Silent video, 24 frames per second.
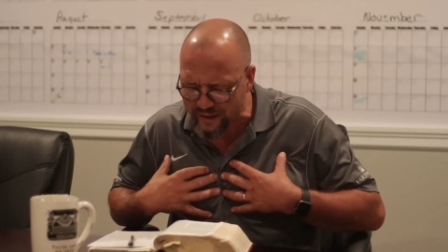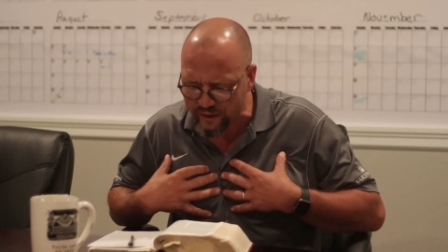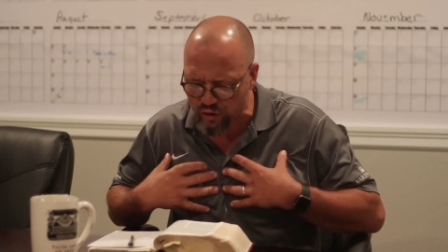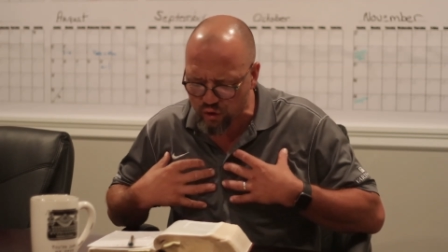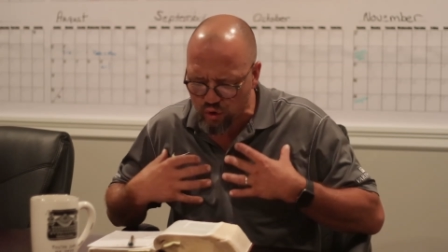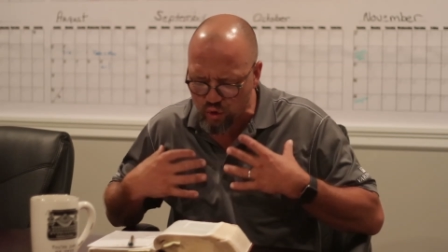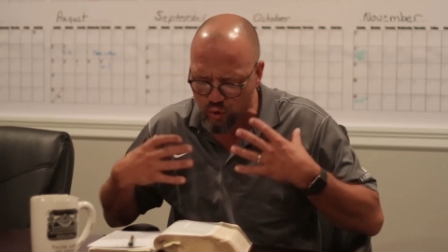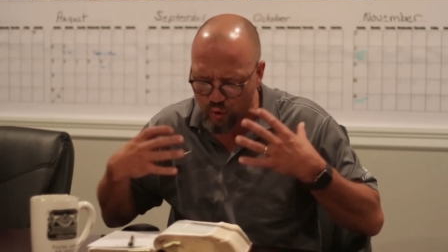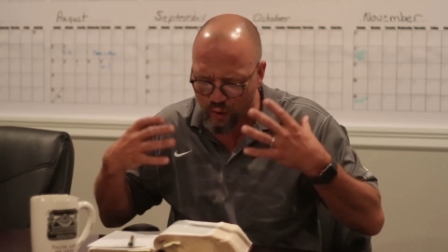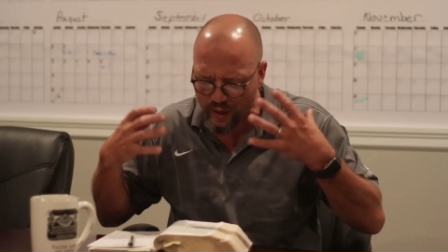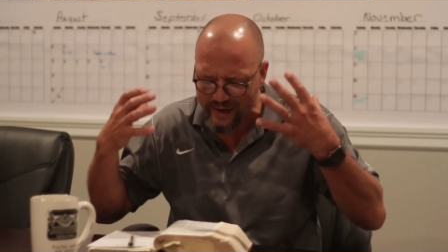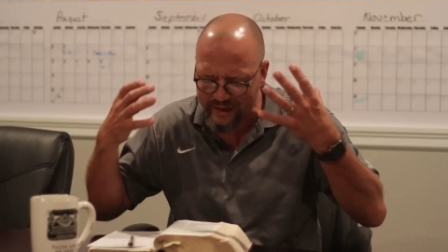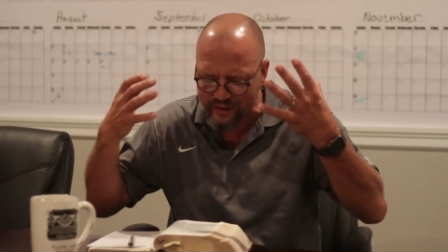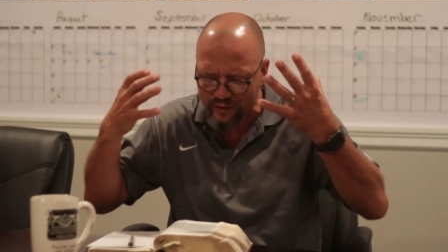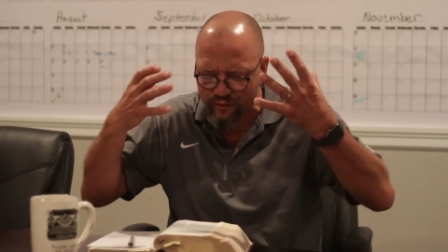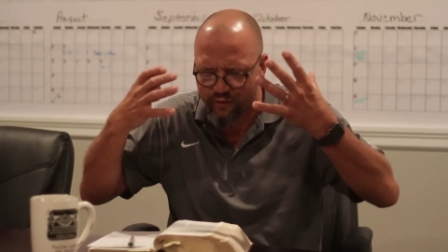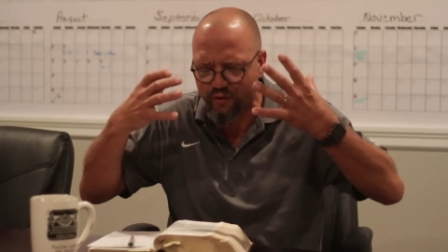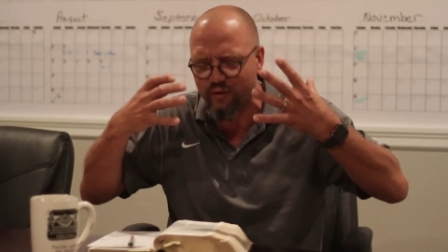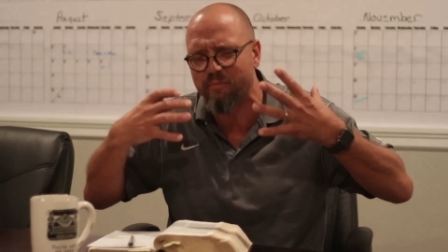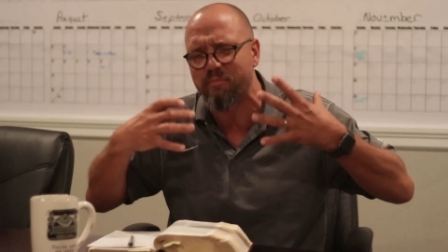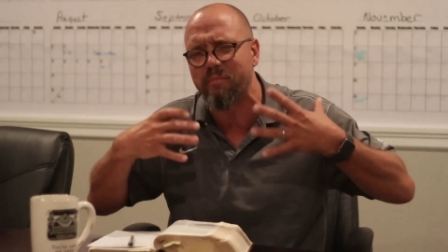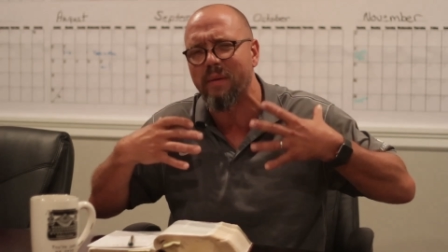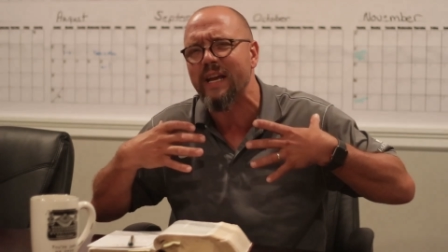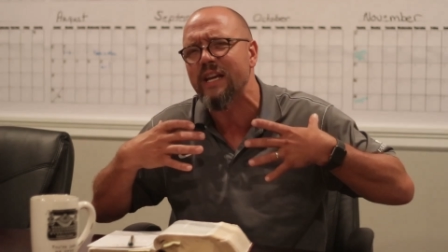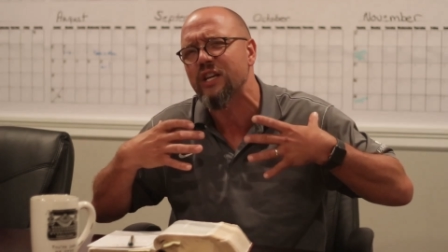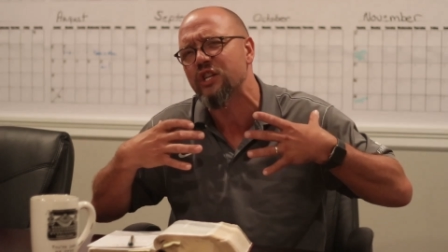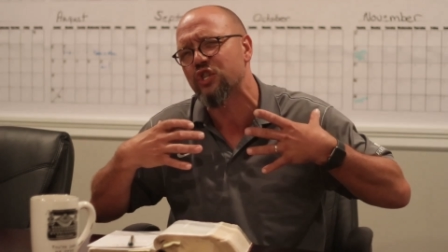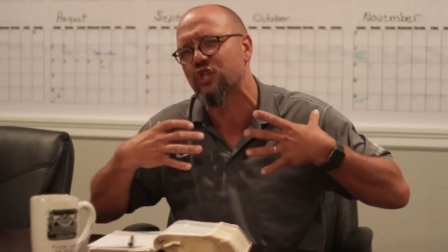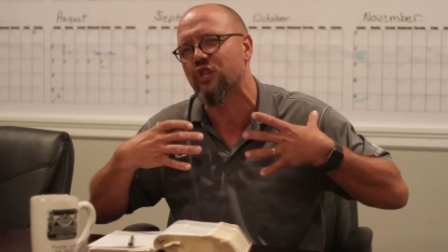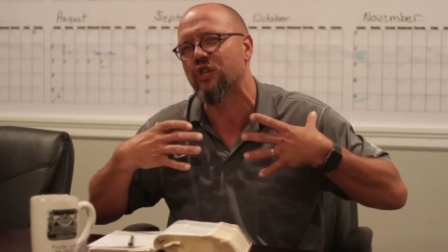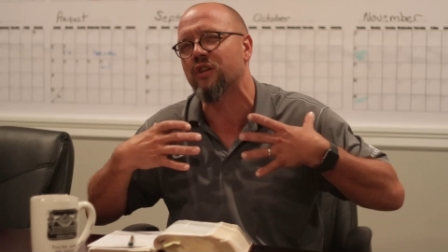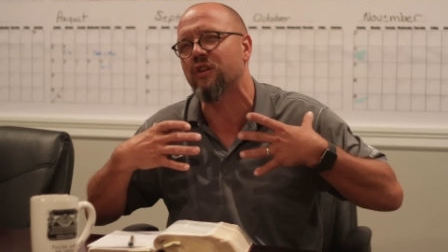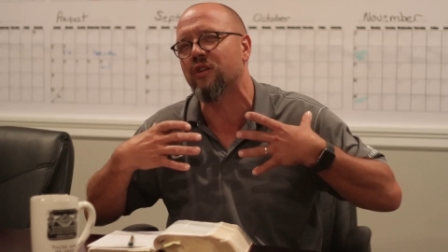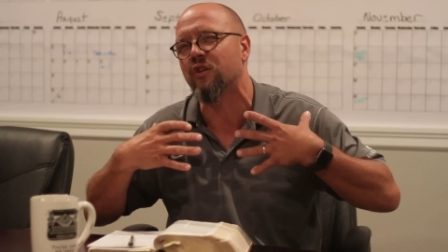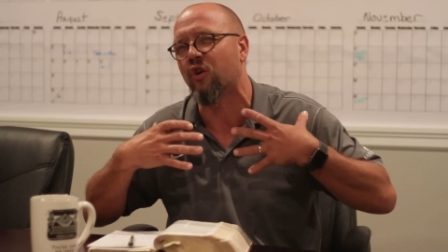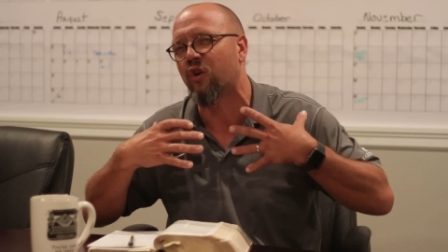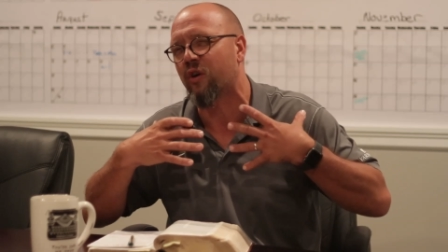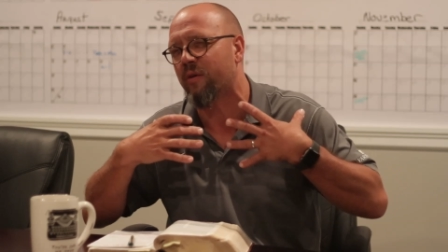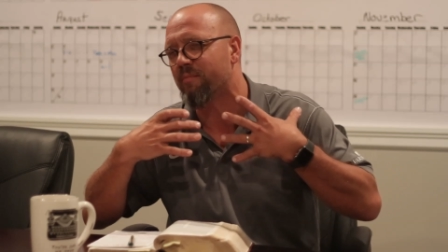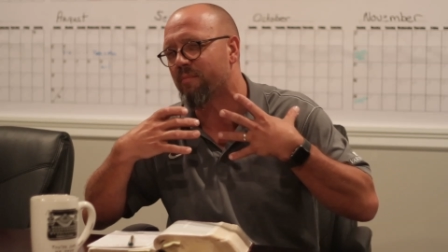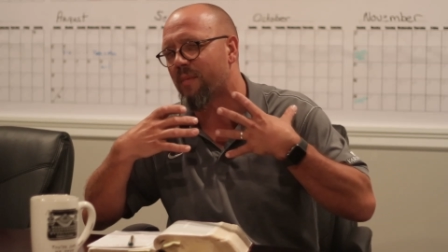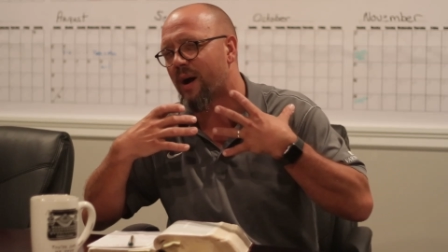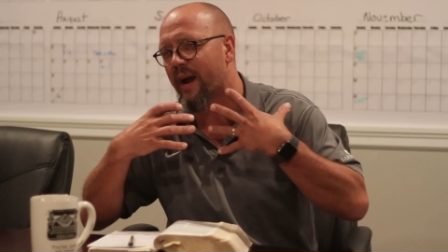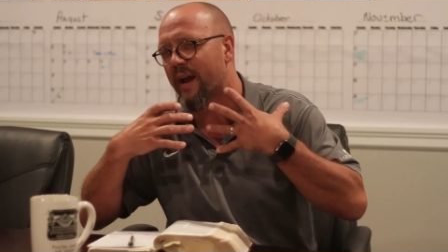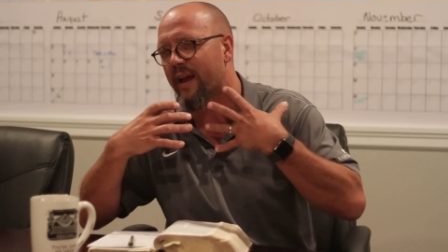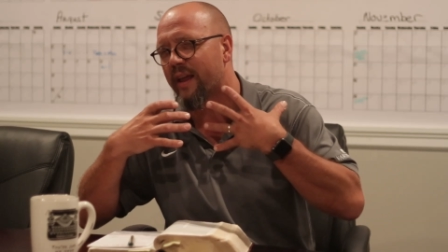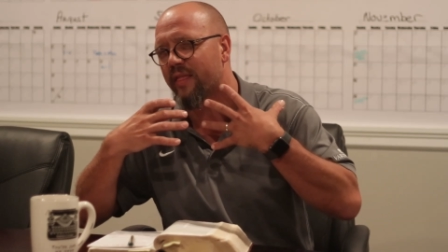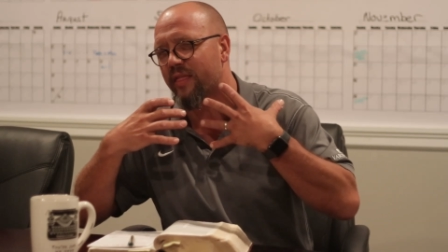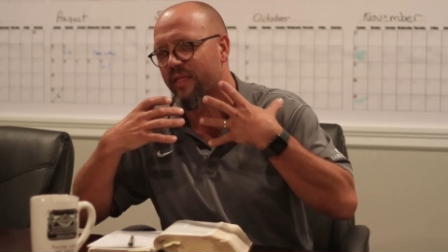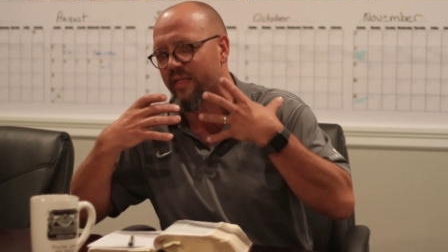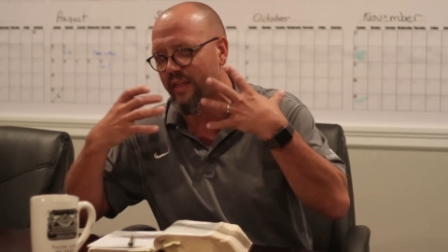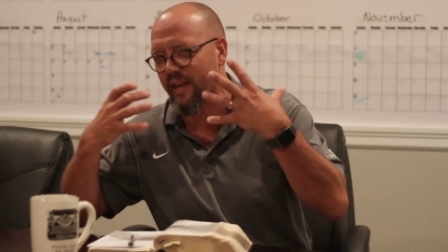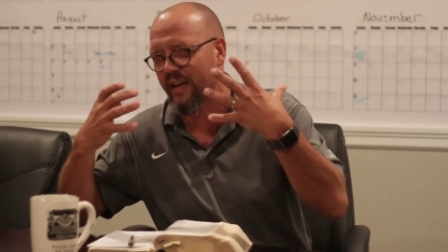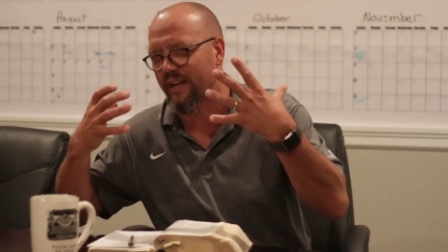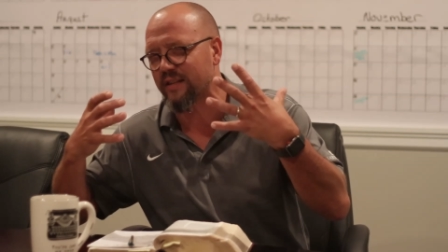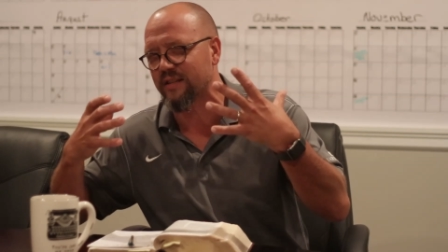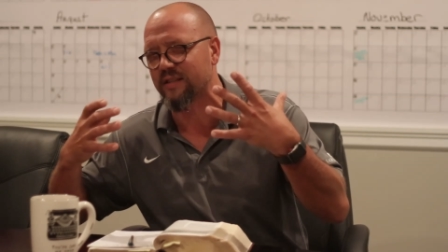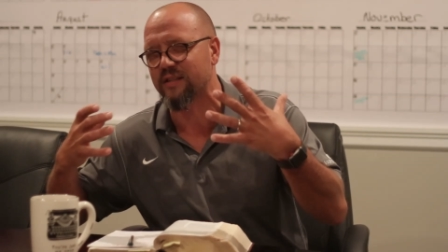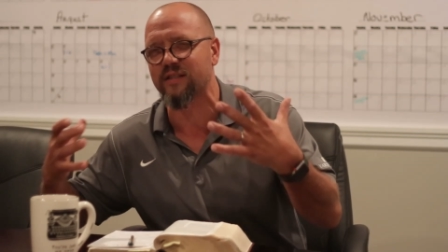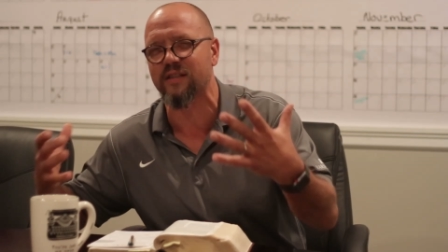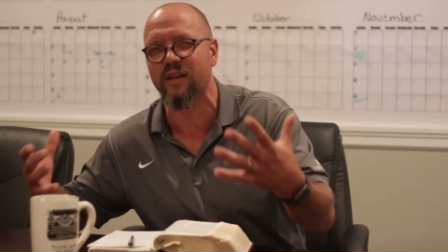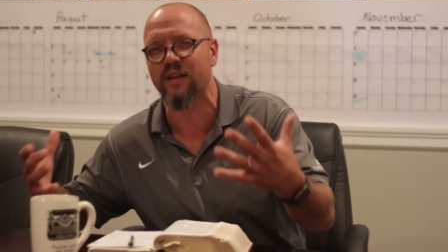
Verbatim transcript: this transformation, our mind thinks